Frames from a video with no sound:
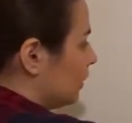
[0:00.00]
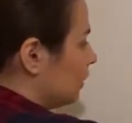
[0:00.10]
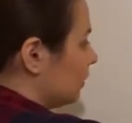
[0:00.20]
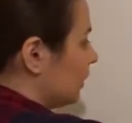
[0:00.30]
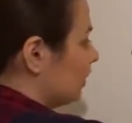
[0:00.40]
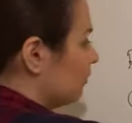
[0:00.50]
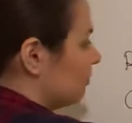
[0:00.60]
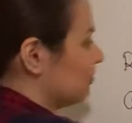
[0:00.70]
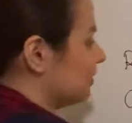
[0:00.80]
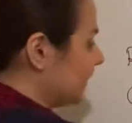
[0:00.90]
then
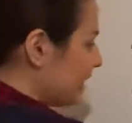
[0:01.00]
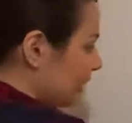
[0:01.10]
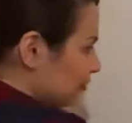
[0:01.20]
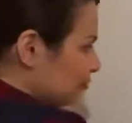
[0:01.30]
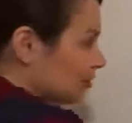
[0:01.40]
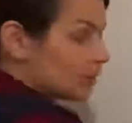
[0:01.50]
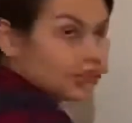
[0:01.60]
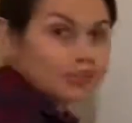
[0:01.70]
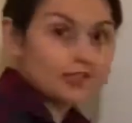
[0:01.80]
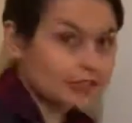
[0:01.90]
we can actually
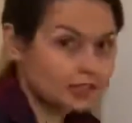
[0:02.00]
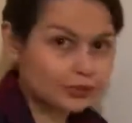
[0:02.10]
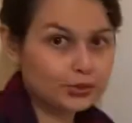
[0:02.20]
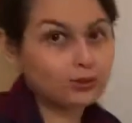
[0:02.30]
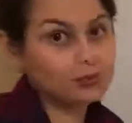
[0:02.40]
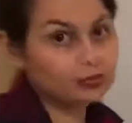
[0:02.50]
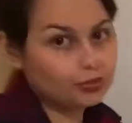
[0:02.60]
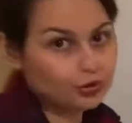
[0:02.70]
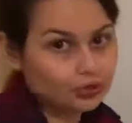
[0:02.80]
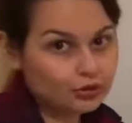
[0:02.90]
realize that so
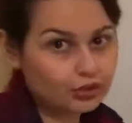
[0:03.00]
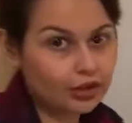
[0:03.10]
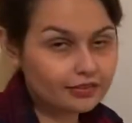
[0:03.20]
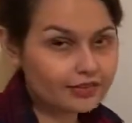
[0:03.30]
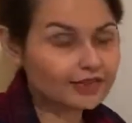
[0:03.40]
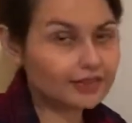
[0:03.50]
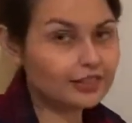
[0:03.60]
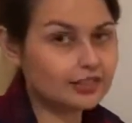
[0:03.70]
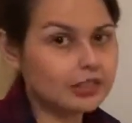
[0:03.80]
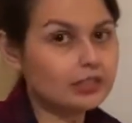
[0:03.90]
nothing is
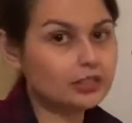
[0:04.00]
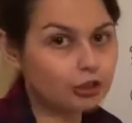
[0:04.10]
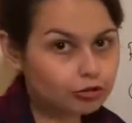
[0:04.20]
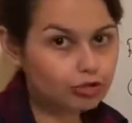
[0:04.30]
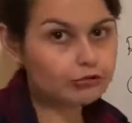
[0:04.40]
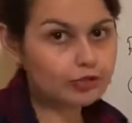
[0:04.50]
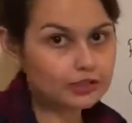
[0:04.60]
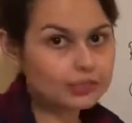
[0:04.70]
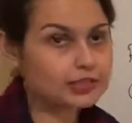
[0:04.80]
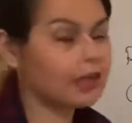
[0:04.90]
in relation with
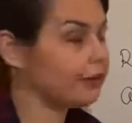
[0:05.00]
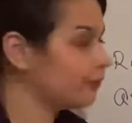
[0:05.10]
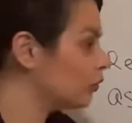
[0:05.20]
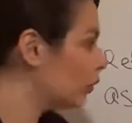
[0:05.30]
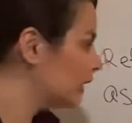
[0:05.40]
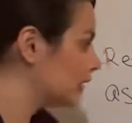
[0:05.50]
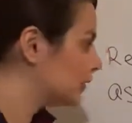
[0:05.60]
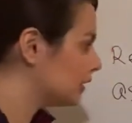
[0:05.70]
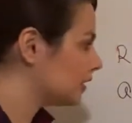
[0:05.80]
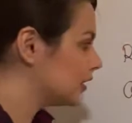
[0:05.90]
itself, no element
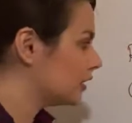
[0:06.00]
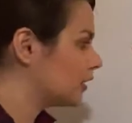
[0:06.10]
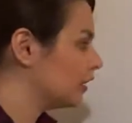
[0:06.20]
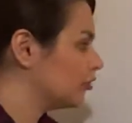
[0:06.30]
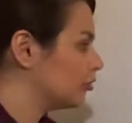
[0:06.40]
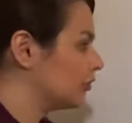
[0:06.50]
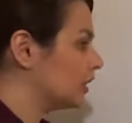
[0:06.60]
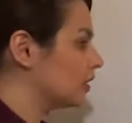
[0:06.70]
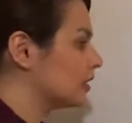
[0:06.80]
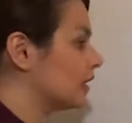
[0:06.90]
is in relation with
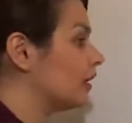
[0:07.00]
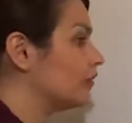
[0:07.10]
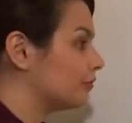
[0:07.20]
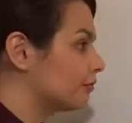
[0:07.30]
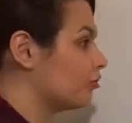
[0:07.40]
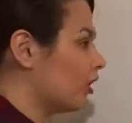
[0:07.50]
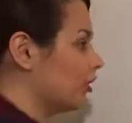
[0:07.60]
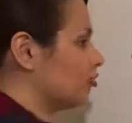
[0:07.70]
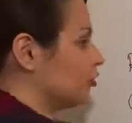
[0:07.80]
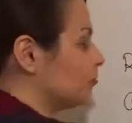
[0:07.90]
itself, which actually
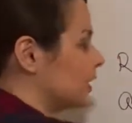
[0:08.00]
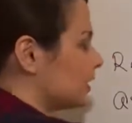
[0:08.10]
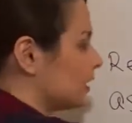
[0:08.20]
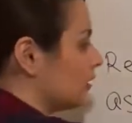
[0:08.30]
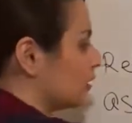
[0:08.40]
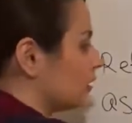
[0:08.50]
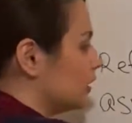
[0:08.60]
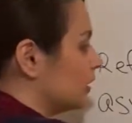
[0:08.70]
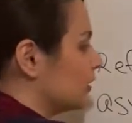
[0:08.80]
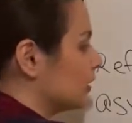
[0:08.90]
means that it
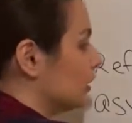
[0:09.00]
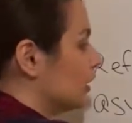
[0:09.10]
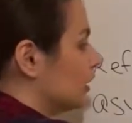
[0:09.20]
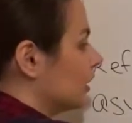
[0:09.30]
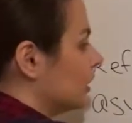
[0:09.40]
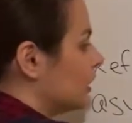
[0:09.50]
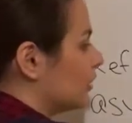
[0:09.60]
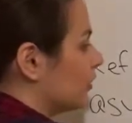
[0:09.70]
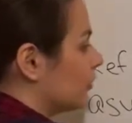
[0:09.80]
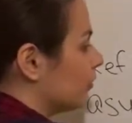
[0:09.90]
is
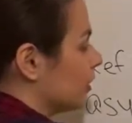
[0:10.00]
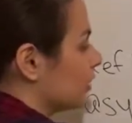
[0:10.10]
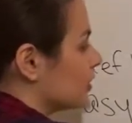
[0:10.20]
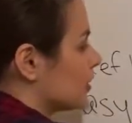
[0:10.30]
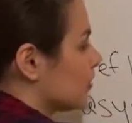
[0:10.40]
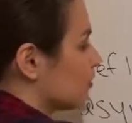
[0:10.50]
irreflexive.